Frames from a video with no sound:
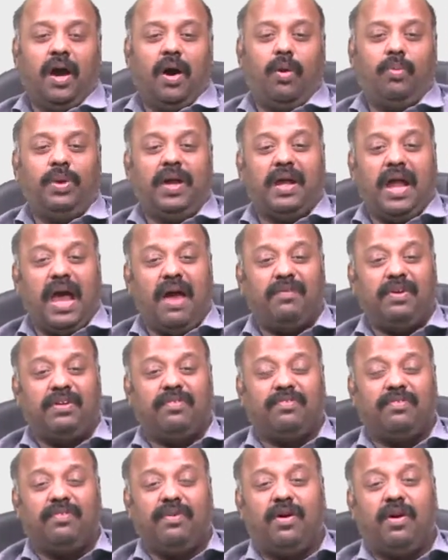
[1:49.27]
We are
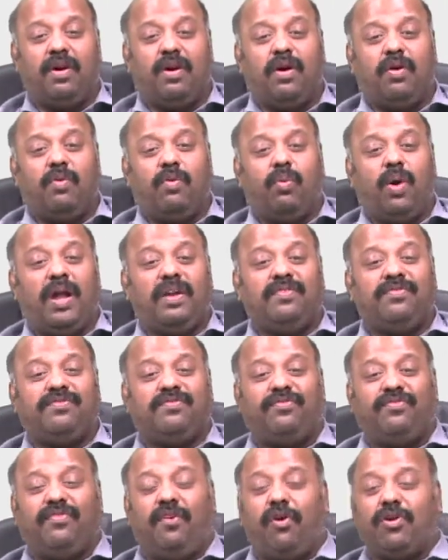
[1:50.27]
having
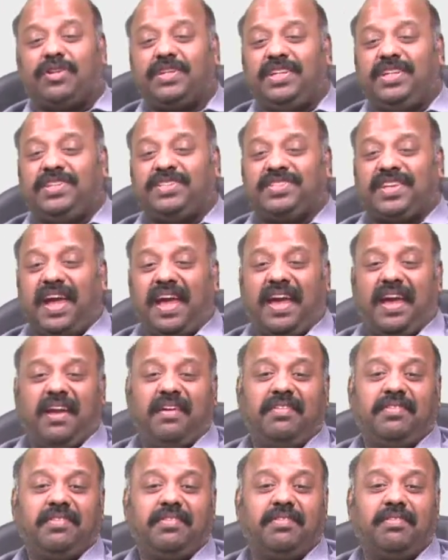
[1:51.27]

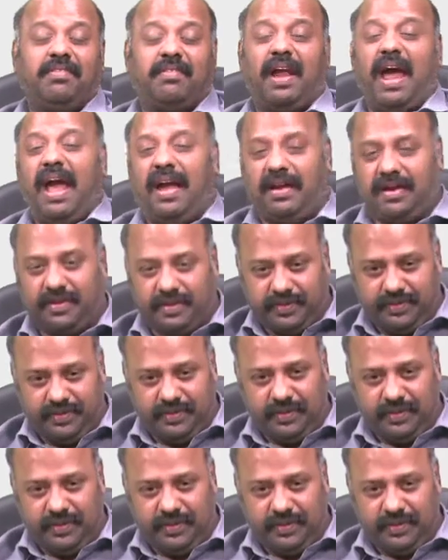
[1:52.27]
142nd rank